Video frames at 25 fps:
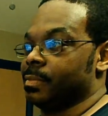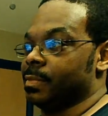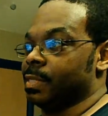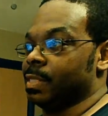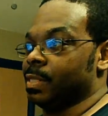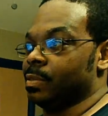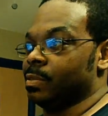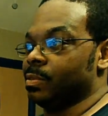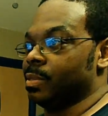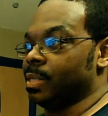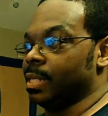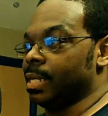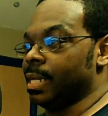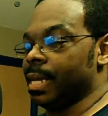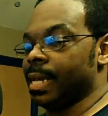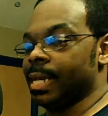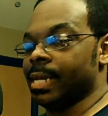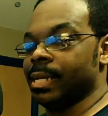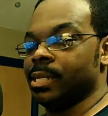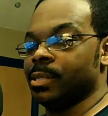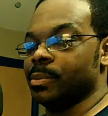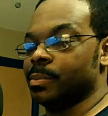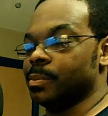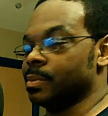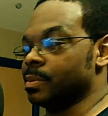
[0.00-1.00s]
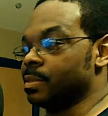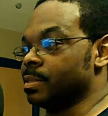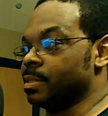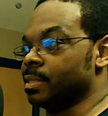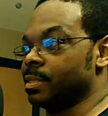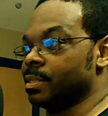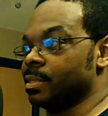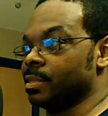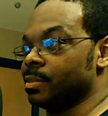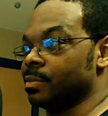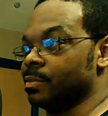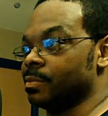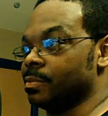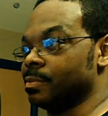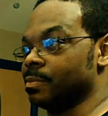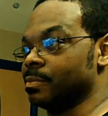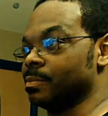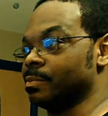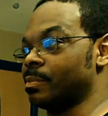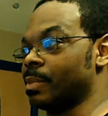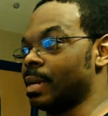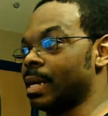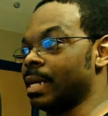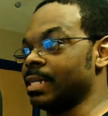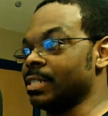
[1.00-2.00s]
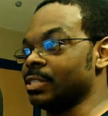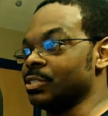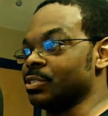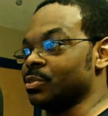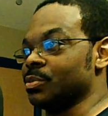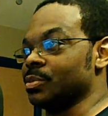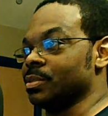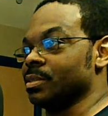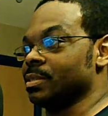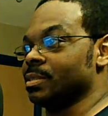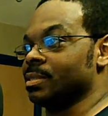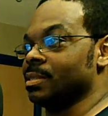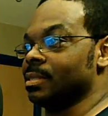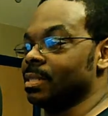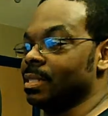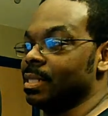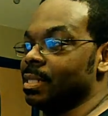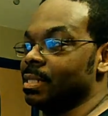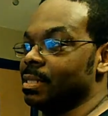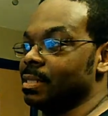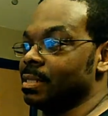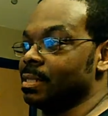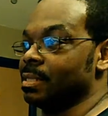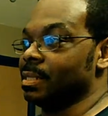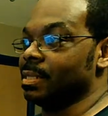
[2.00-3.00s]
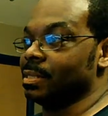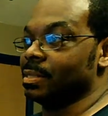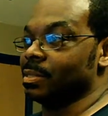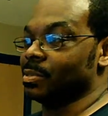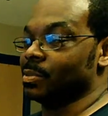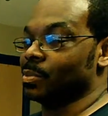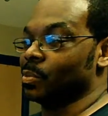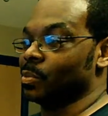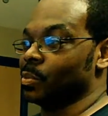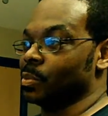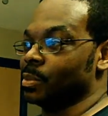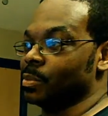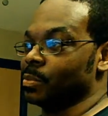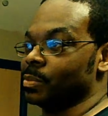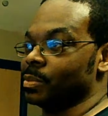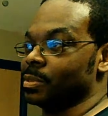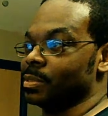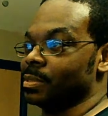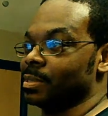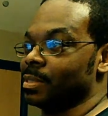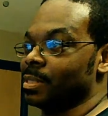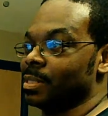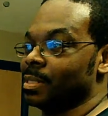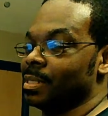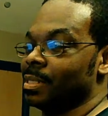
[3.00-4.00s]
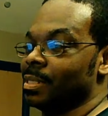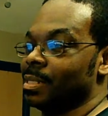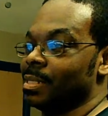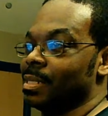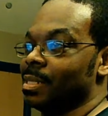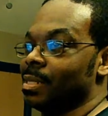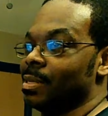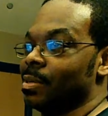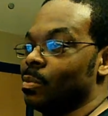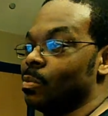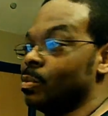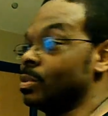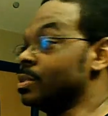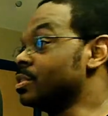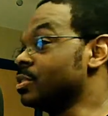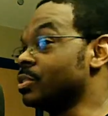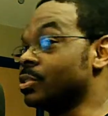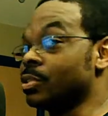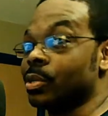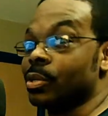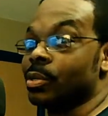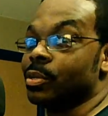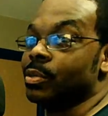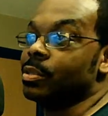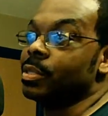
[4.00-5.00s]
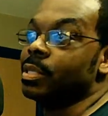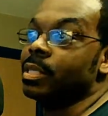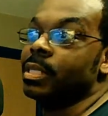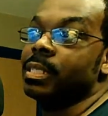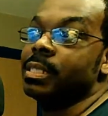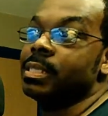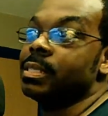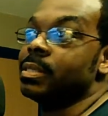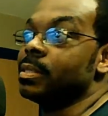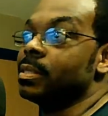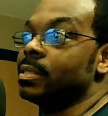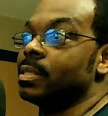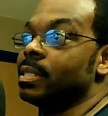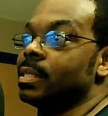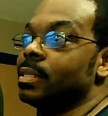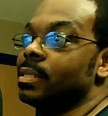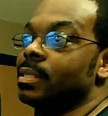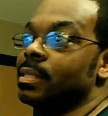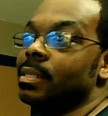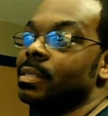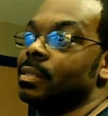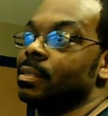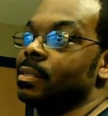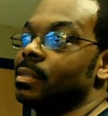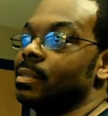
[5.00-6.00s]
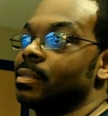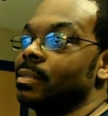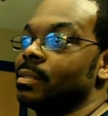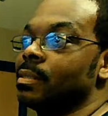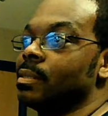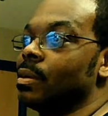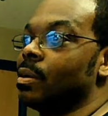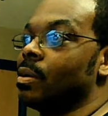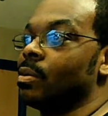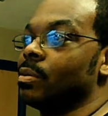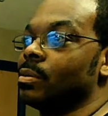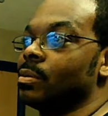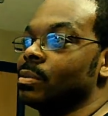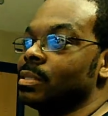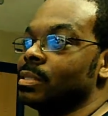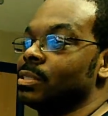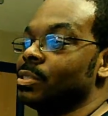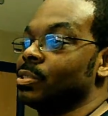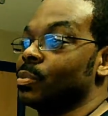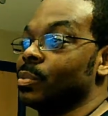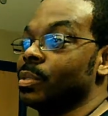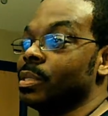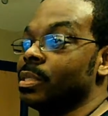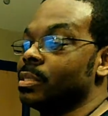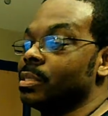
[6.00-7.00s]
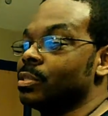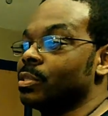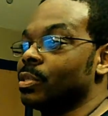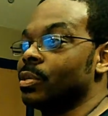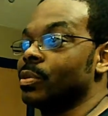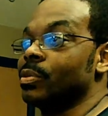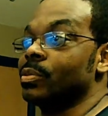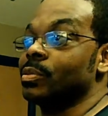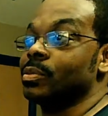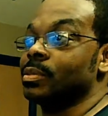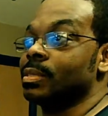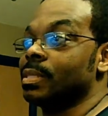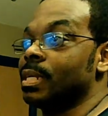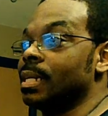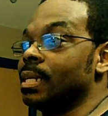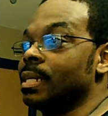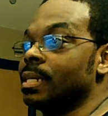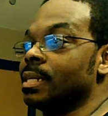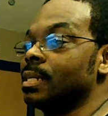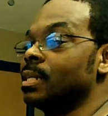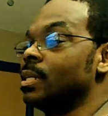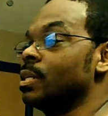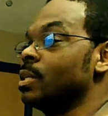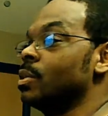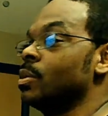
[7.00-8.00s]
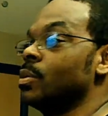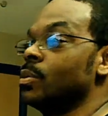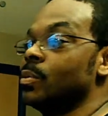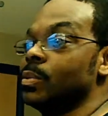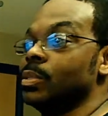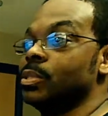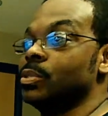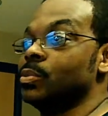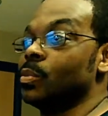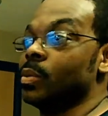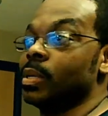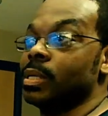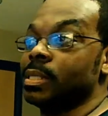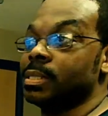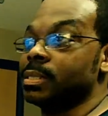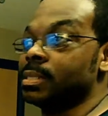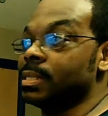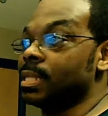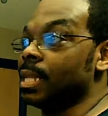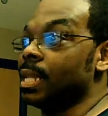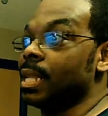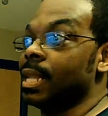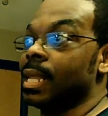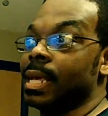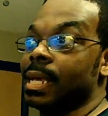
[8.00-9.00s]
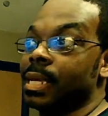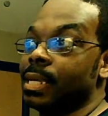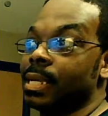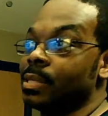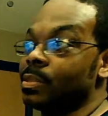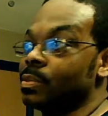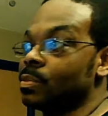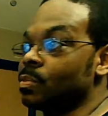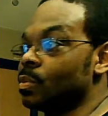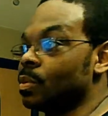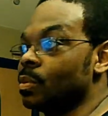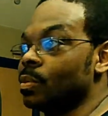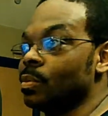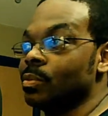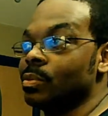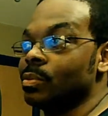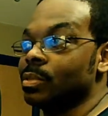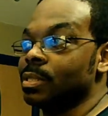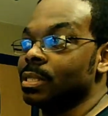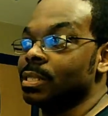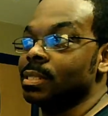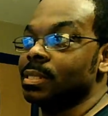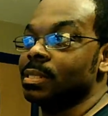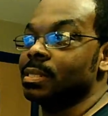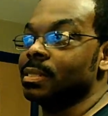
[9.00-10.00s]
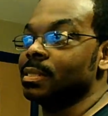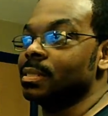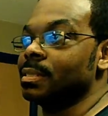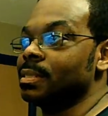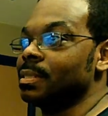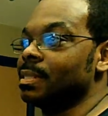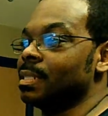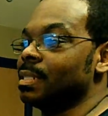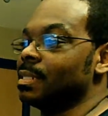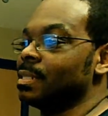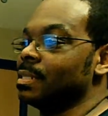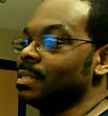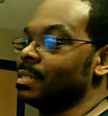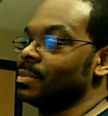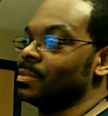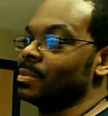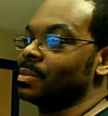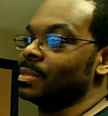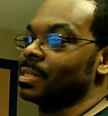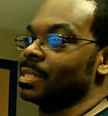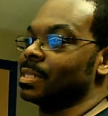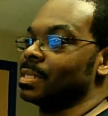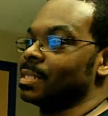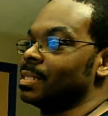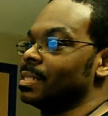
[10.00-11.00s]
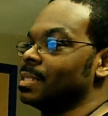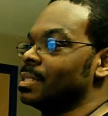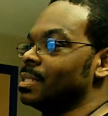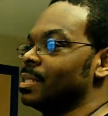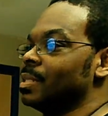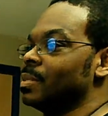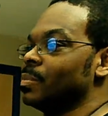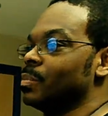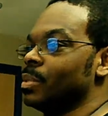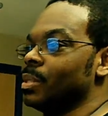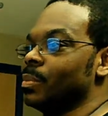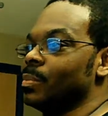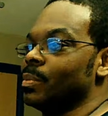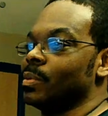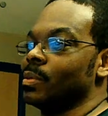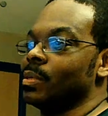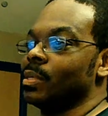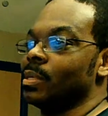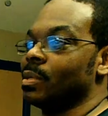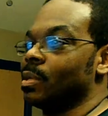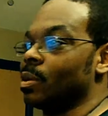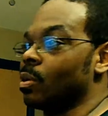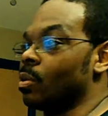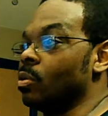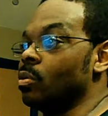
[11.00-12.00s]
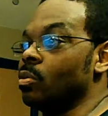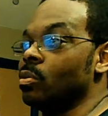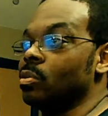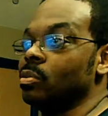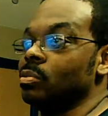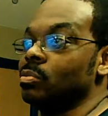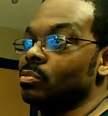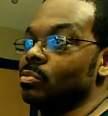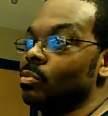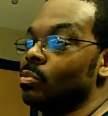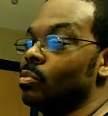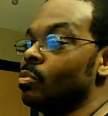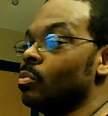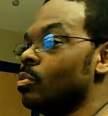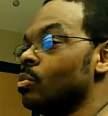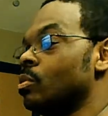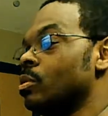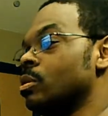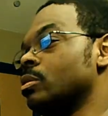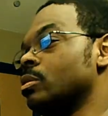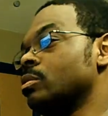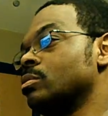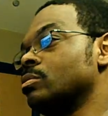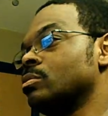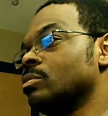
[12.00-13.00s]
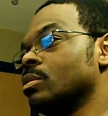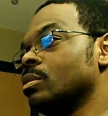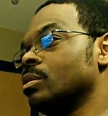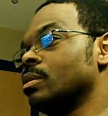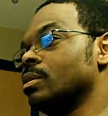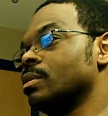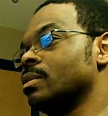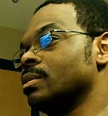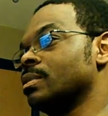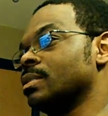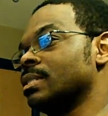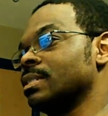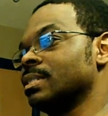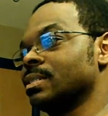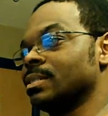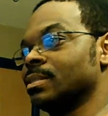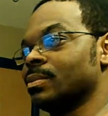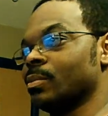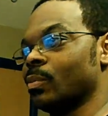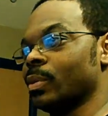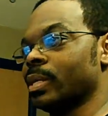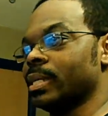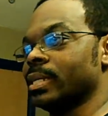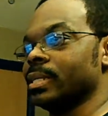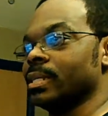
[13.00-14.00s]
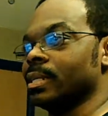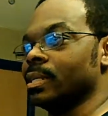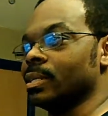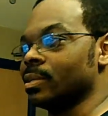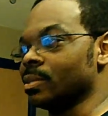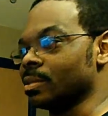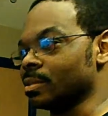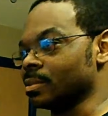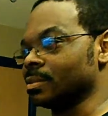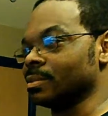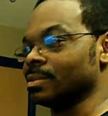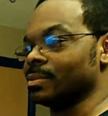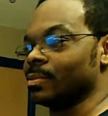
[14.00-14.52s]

I don't know, like 80% of my interest in the story was, which turtle is it? They like, all like three of the turtles died. Which one is the last Ronin? And then it was like, people in there like, oh, it's because the way he looked.